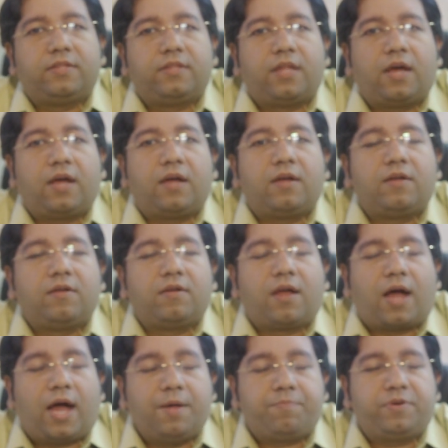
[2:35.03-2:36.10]
the
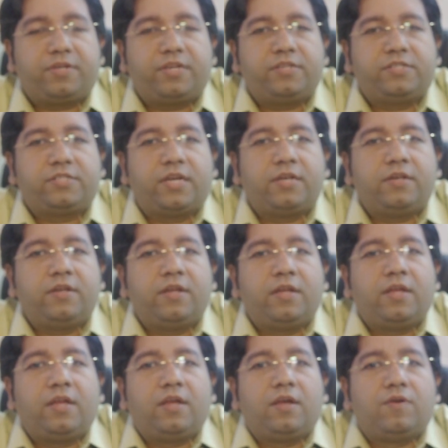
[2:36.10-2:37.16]
hypertension
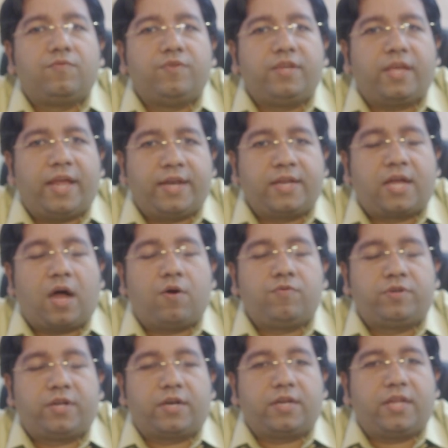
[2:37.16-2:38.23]
we
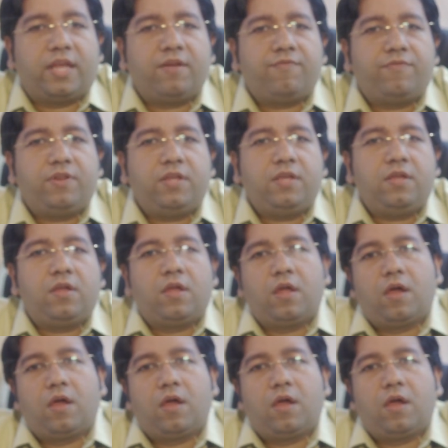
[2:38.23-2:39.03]
encounter, every